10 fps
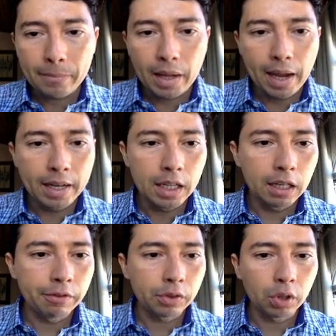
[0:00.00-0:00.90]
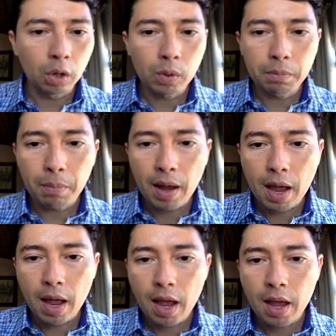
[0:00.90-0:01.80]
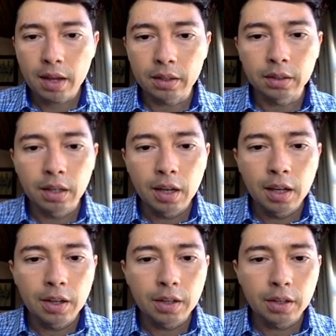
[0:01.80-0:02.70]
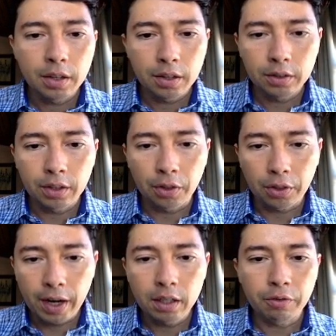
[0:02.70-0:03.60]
and if someone buy the training